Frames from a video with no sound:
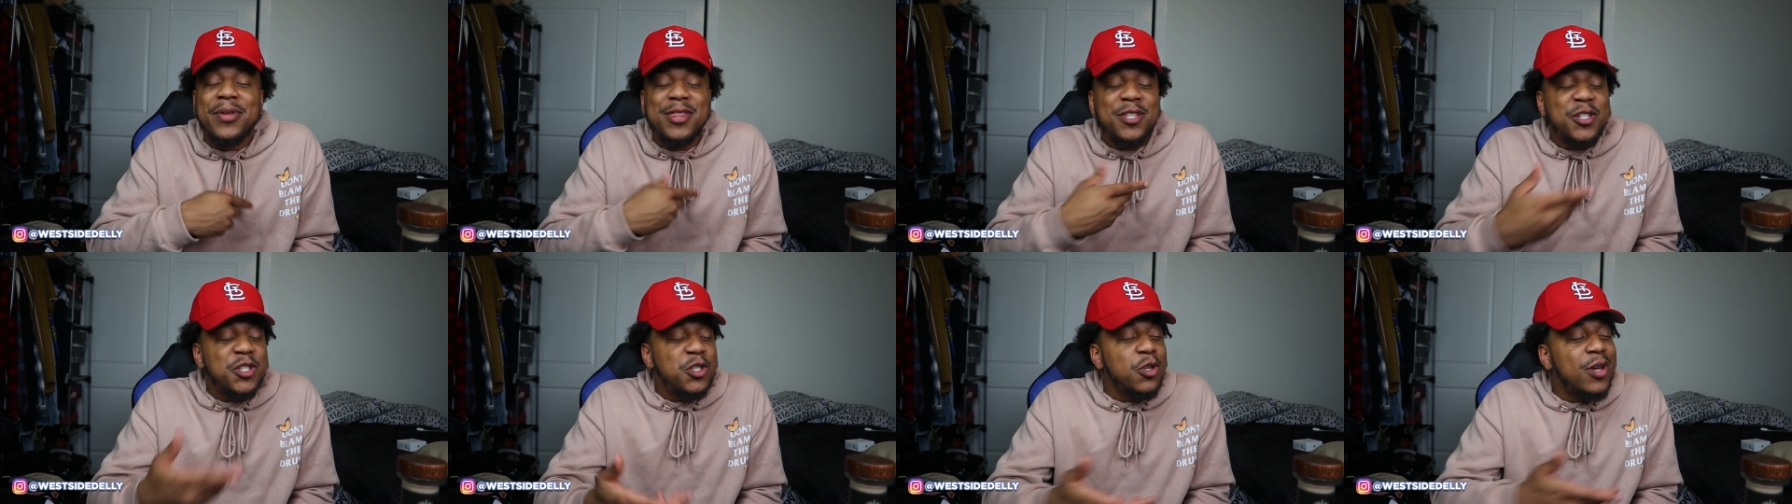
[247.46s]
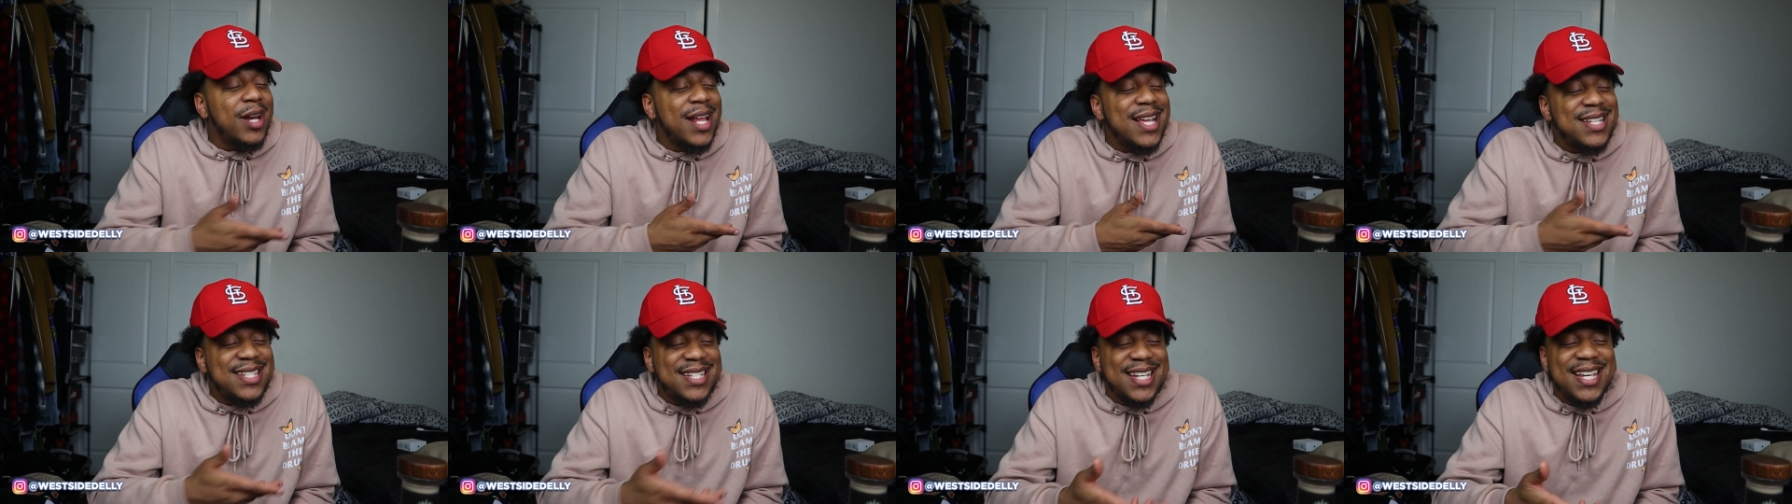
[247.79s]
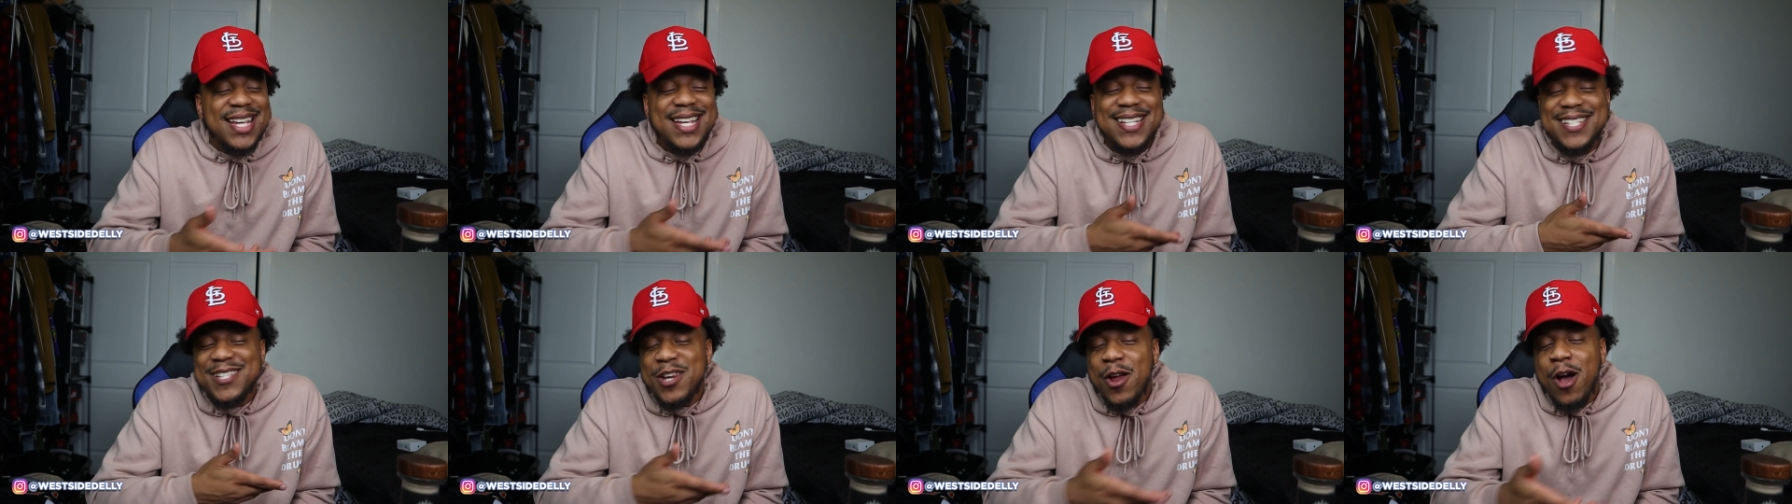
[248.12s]
But the short answer
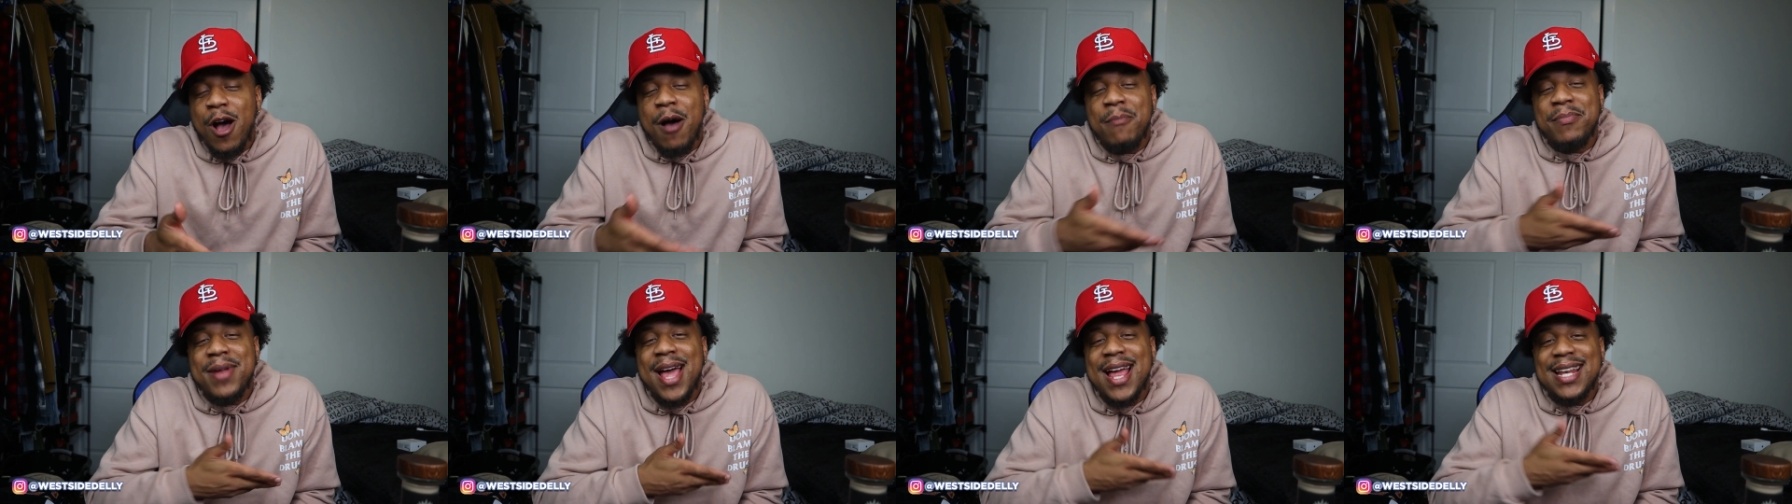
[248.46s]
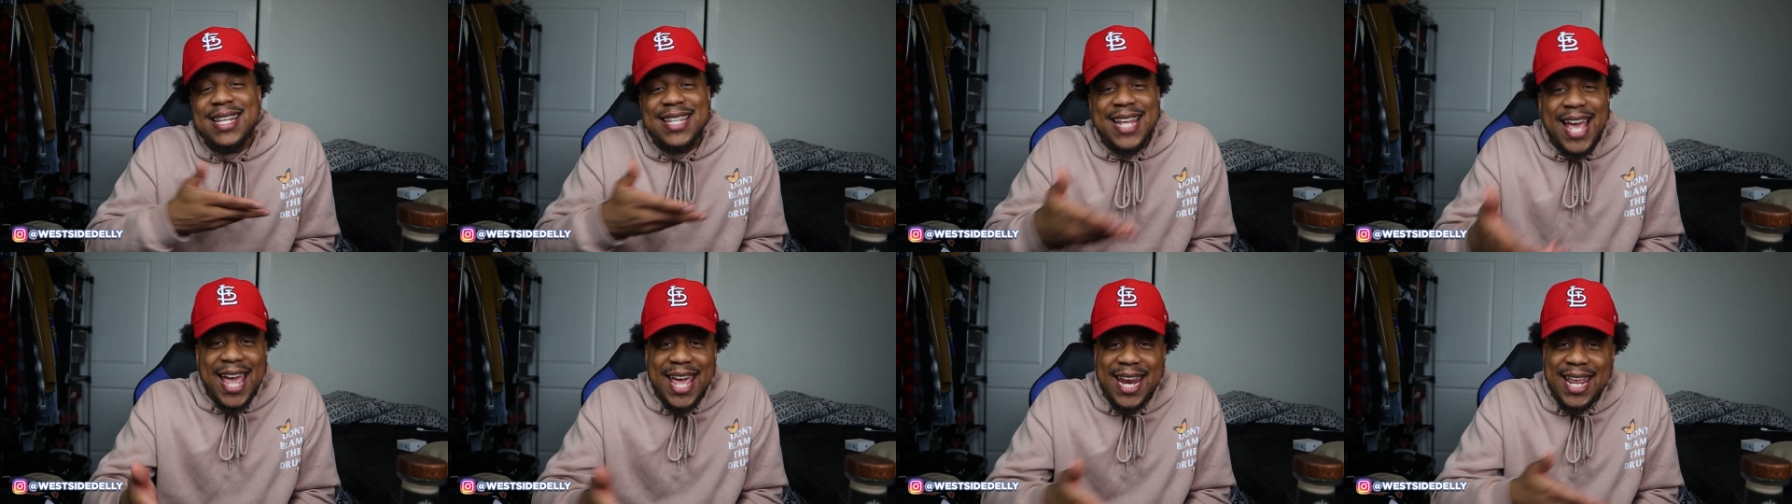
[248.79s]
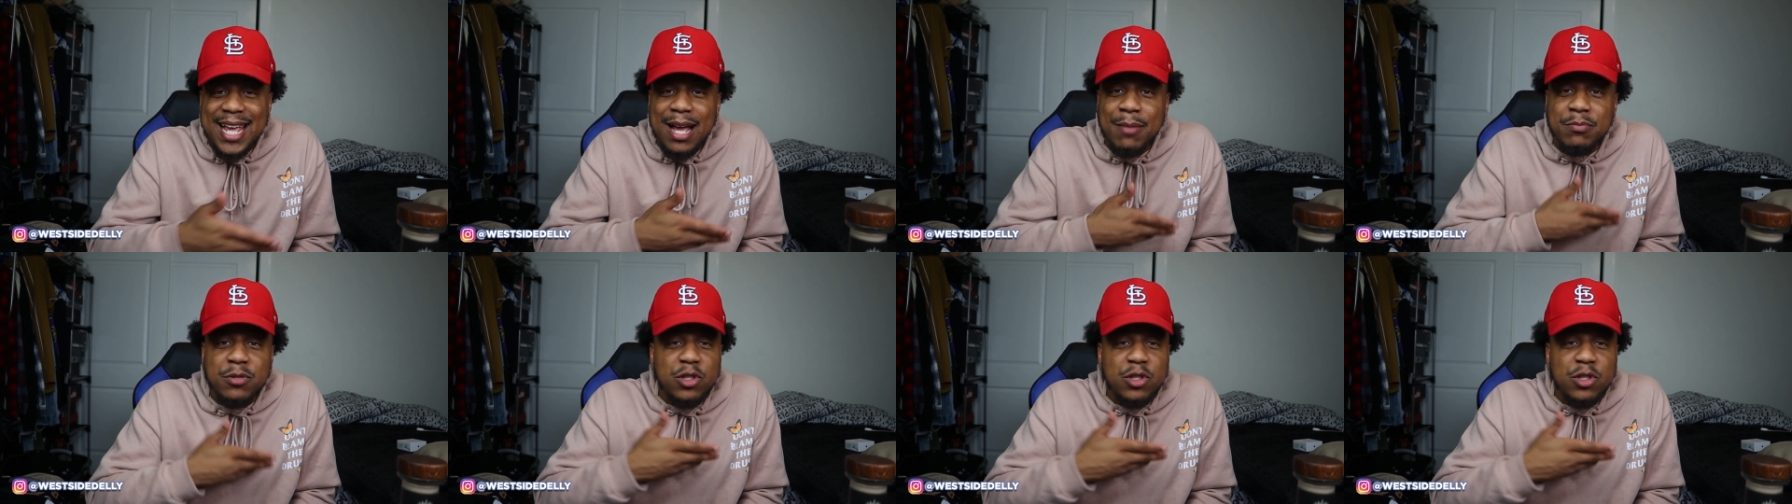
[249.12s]
is, no, I'm not dating.